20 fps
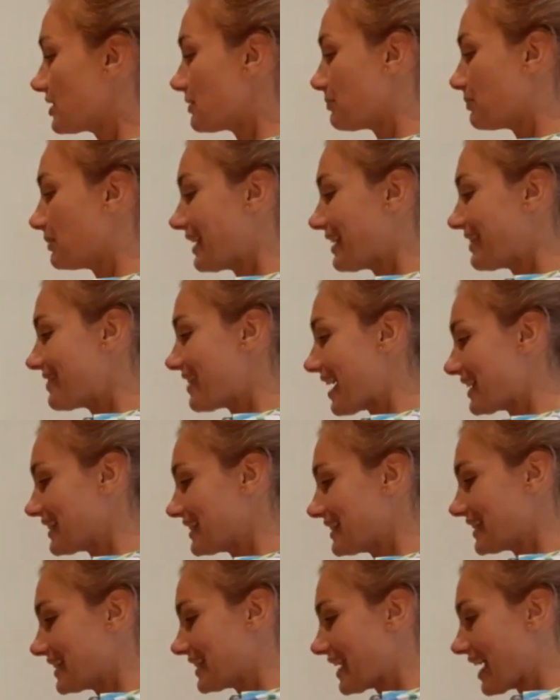to blend that
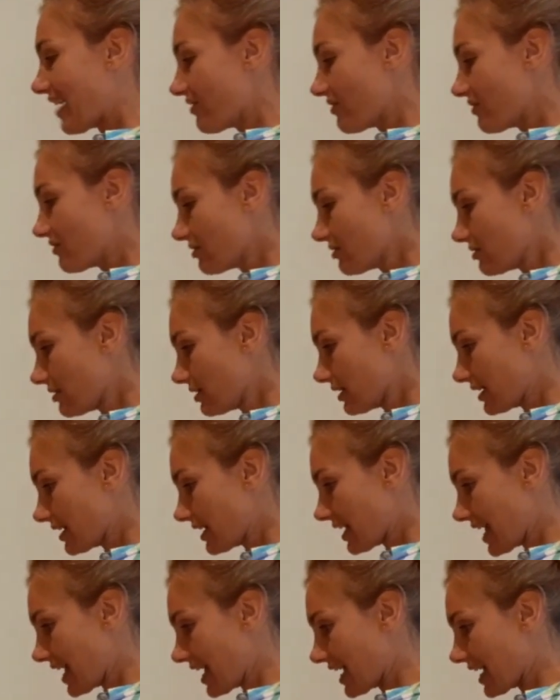together
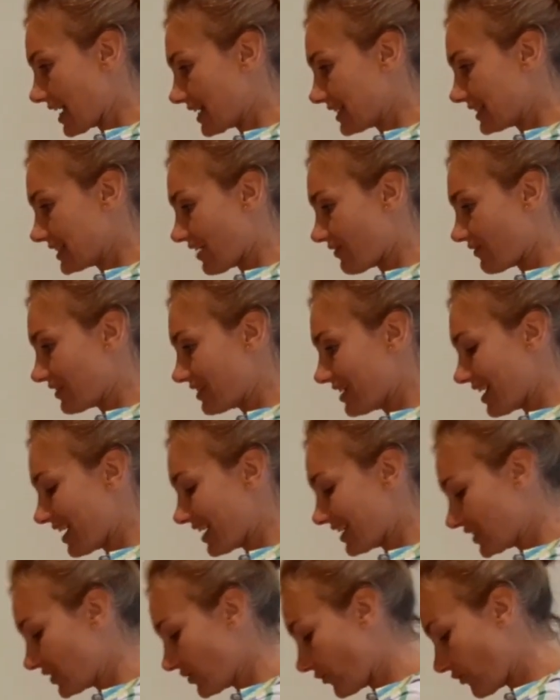and have a
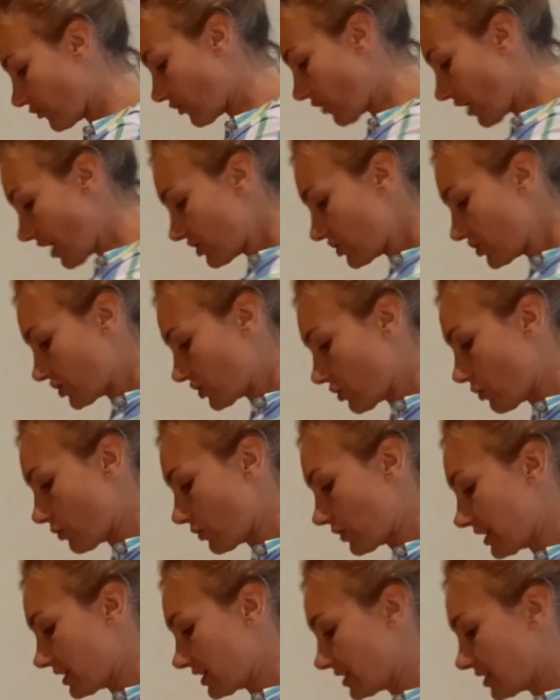nice fresh
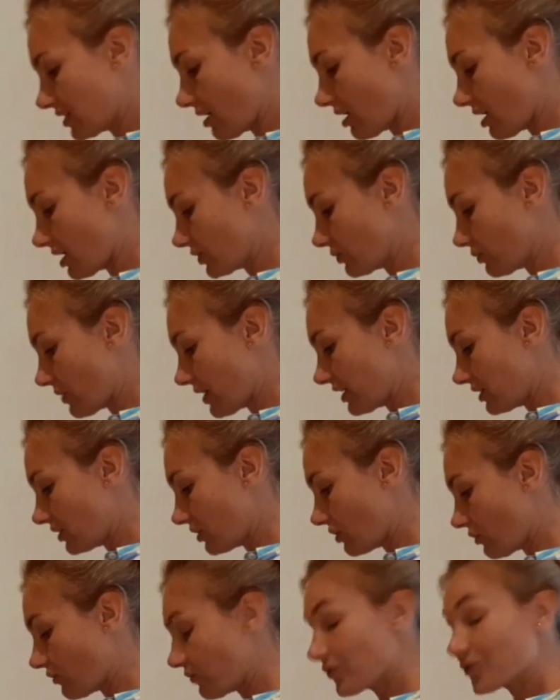coconut sauce ready to
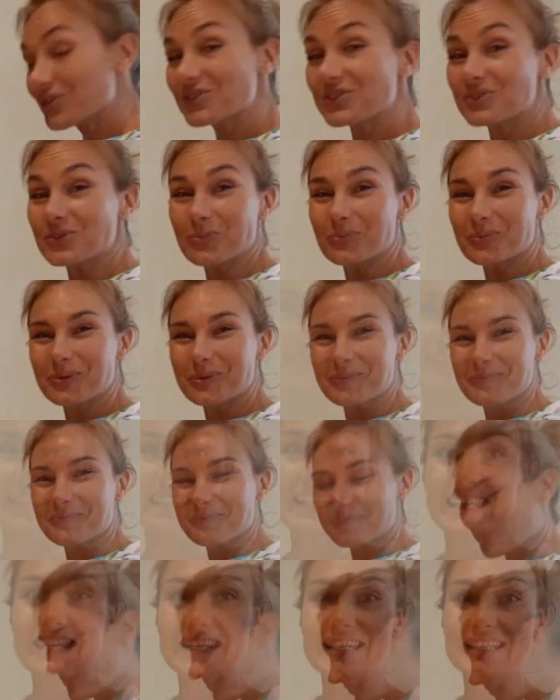go for the soup.
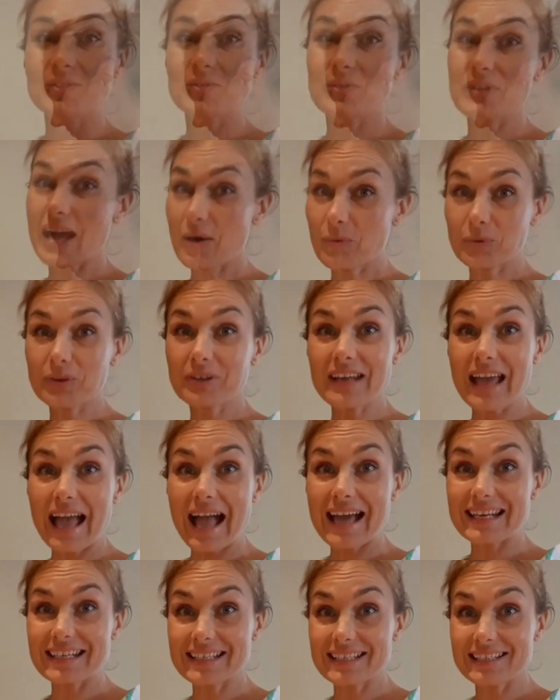So now we're going to
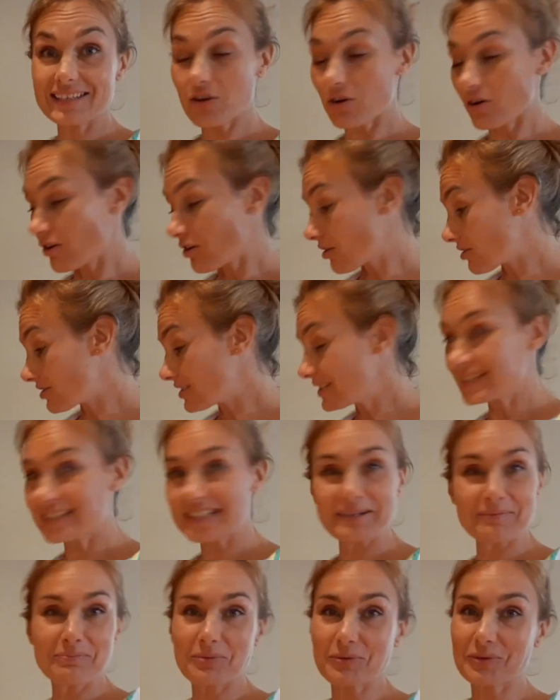add in our
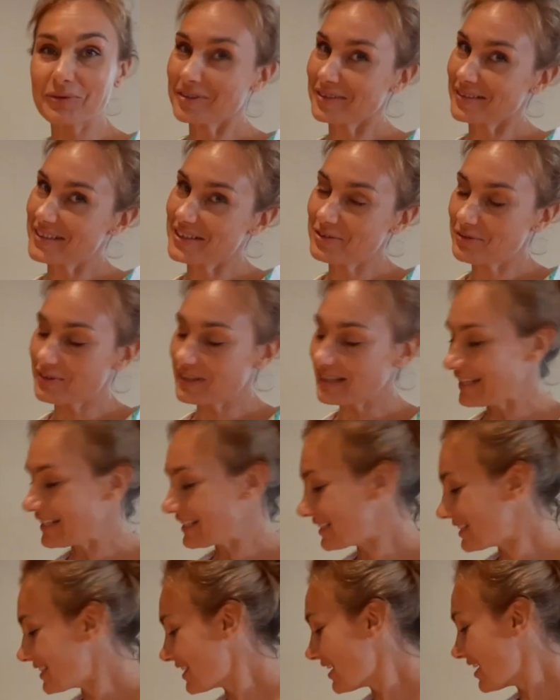simple
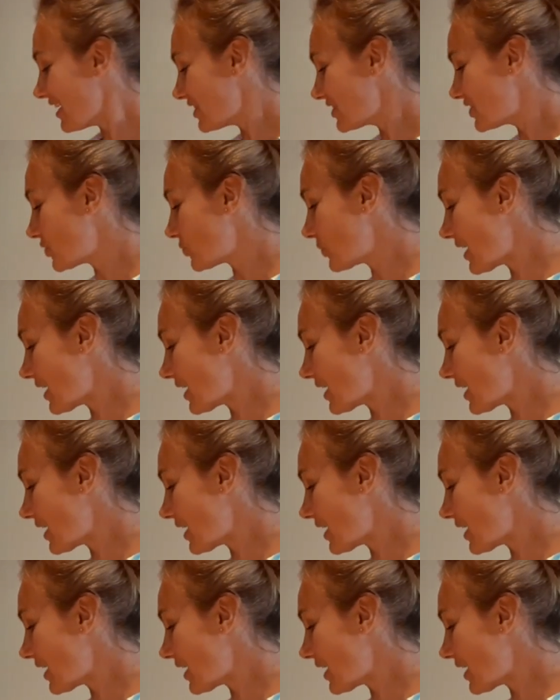ingredients. So we